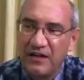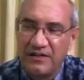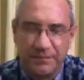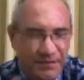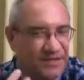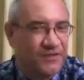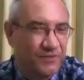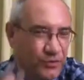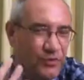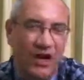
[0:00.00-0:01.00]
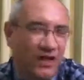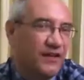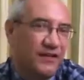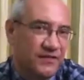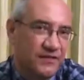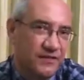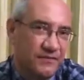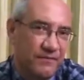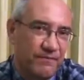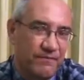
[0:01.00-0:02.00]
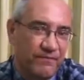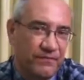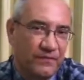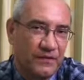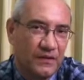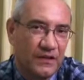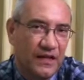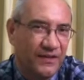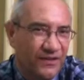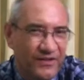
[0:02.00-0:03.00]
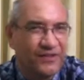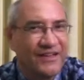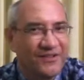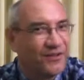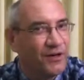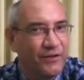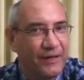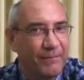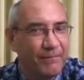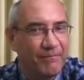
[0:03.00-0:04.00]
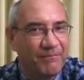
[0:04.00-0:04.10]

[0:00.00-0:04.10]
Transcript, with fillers: is a picture of who God is. And you need to get to know Him.